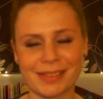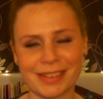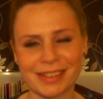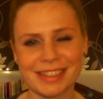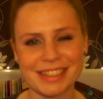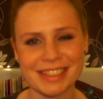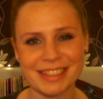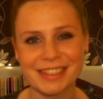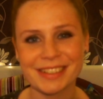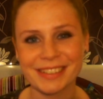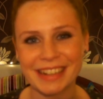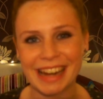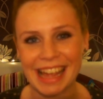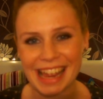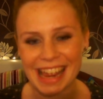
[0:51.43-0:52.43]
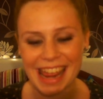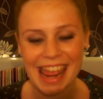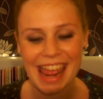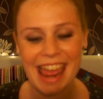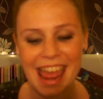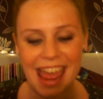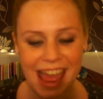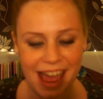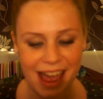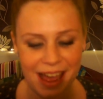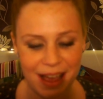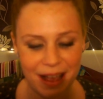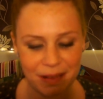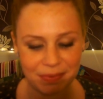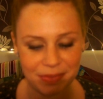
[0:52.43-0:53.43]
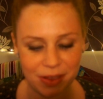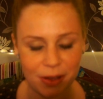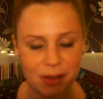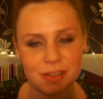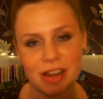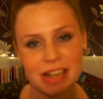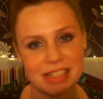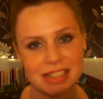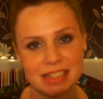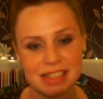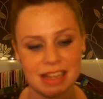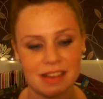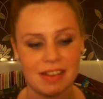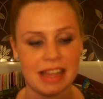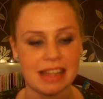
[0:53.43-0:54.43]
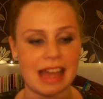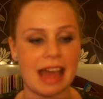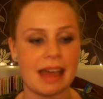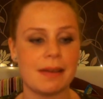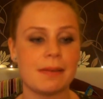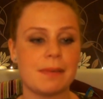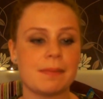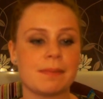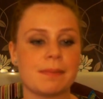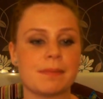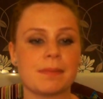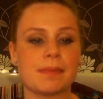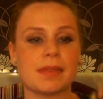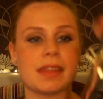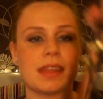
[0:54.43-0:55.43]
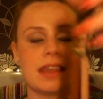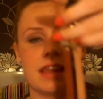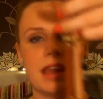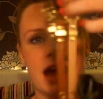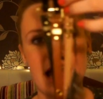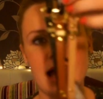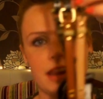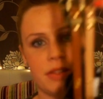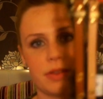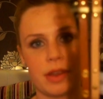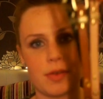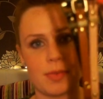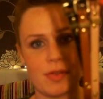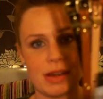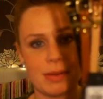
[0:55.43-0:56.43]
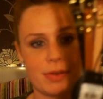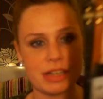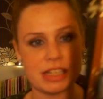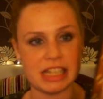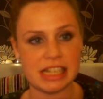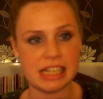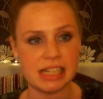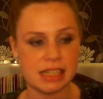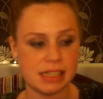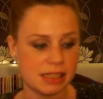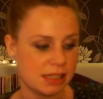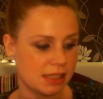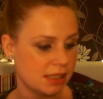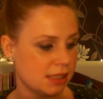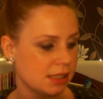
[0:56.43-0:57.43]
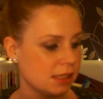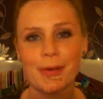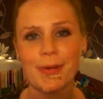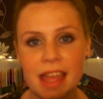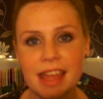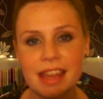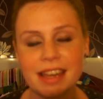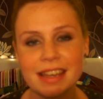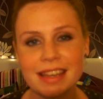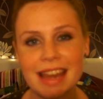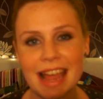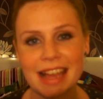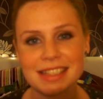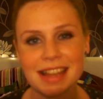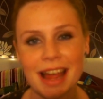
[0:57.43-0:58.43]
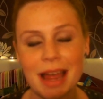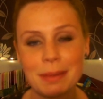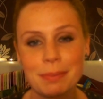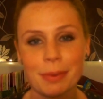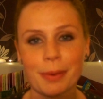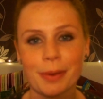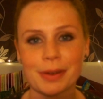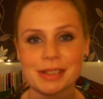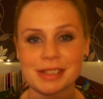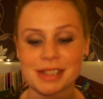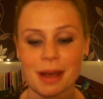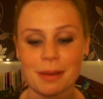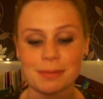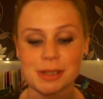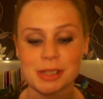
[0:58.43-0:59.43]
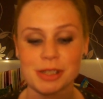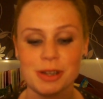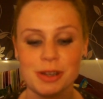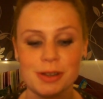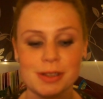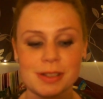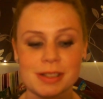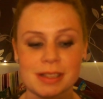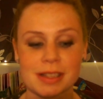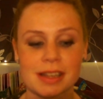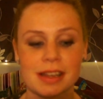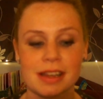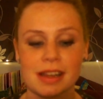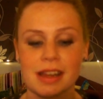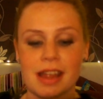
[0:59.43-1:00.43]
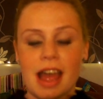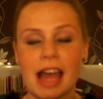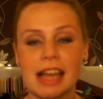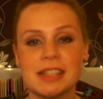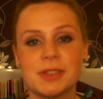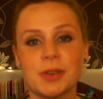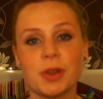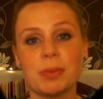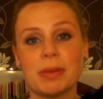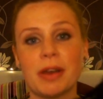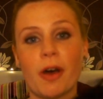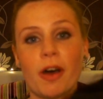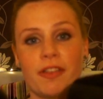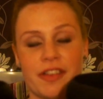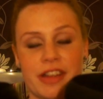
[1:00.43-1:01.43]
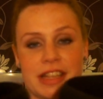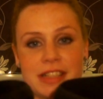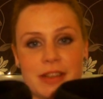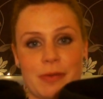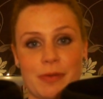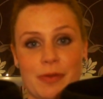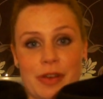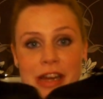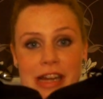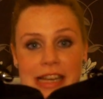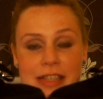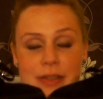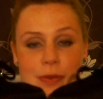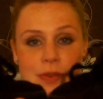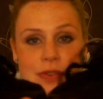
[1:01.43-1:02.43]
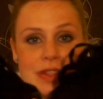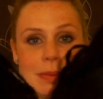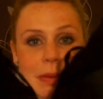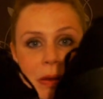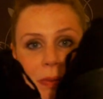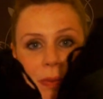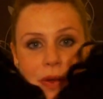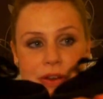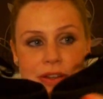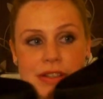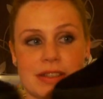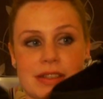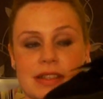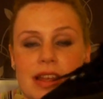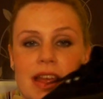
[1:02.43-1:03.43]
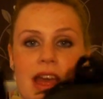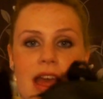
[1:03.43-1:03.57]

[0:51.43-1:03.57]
what do you call it, um, on dresses and stuff like that. And I thought they were really pretty. Next I bought some shoes. I saw them in Office, really sort of similar ones,